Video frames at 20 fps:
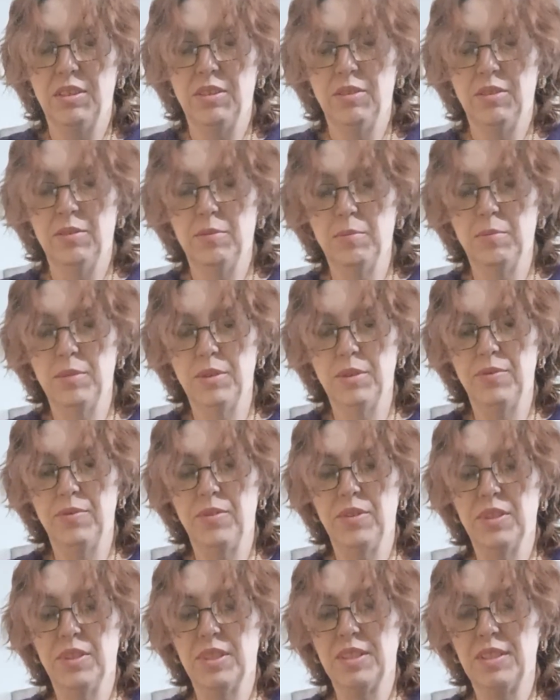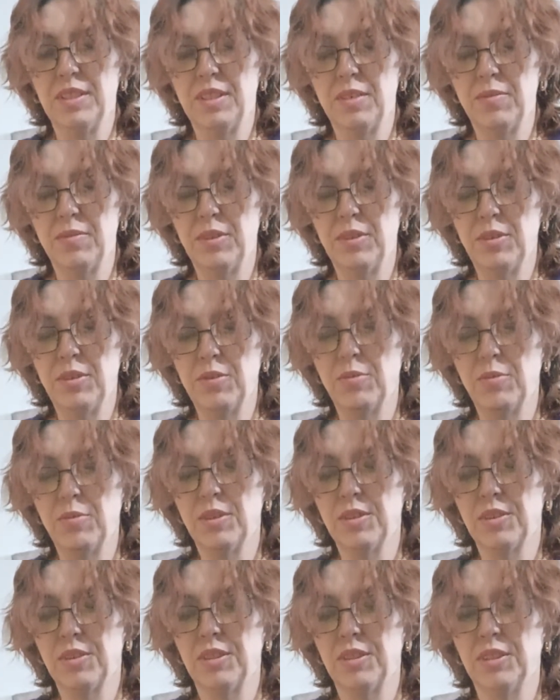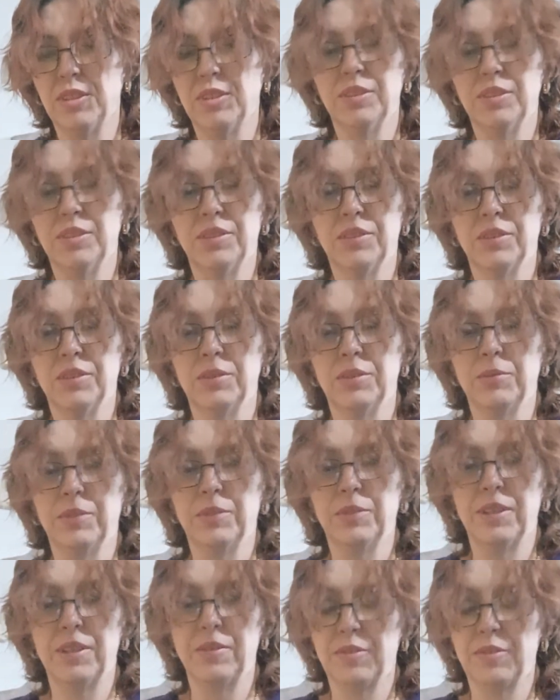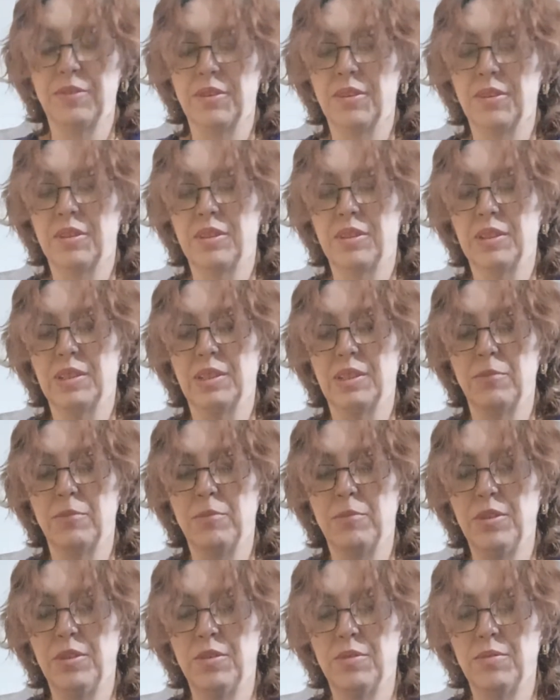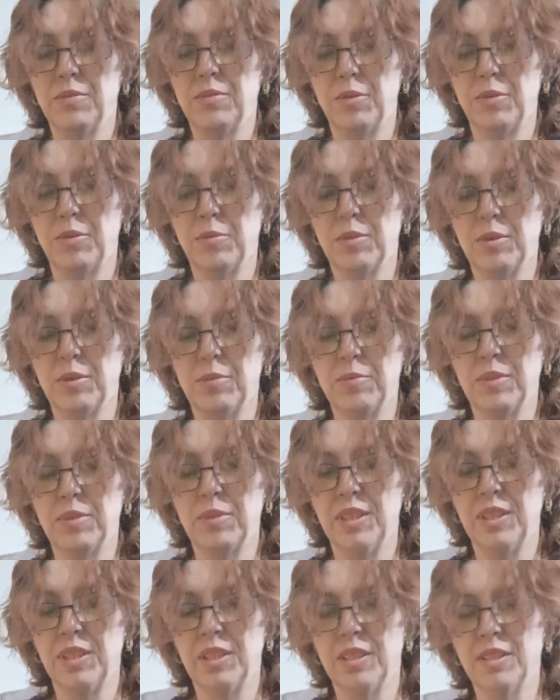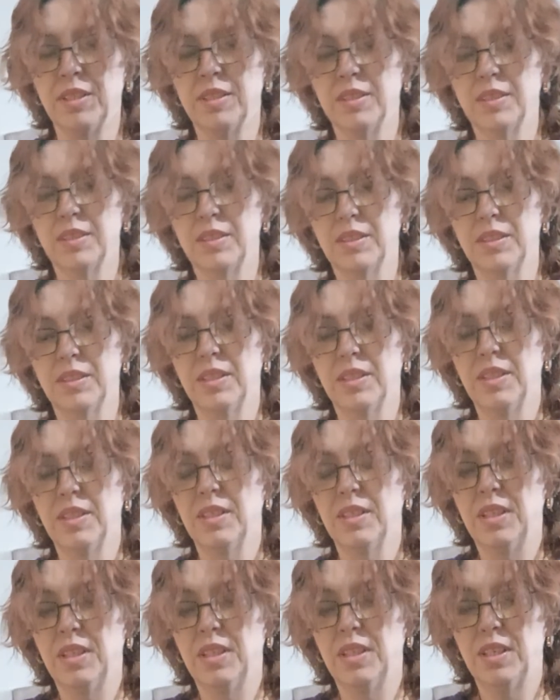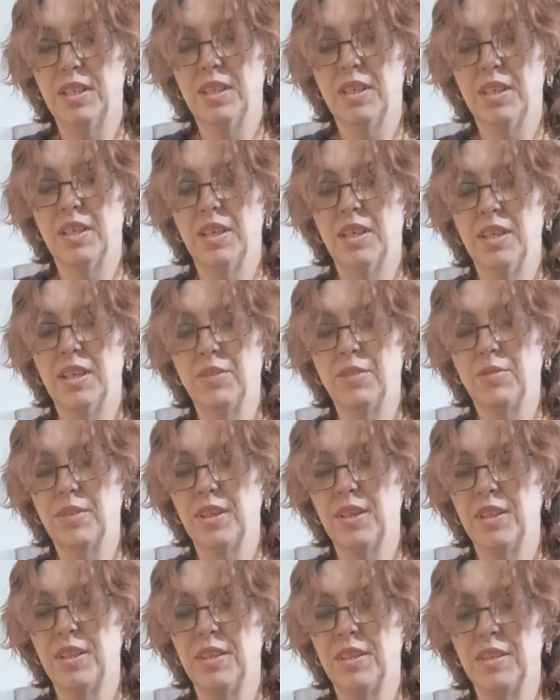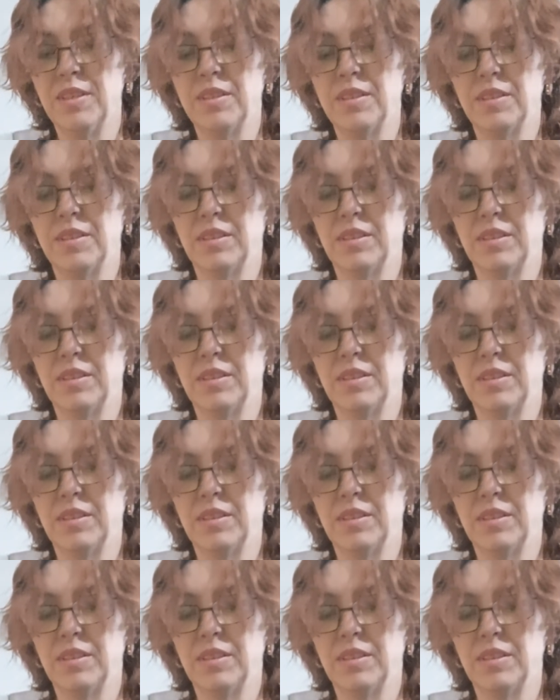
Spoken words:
But if you guys have any questions or whatever, let me know if you want a reading. I don't care.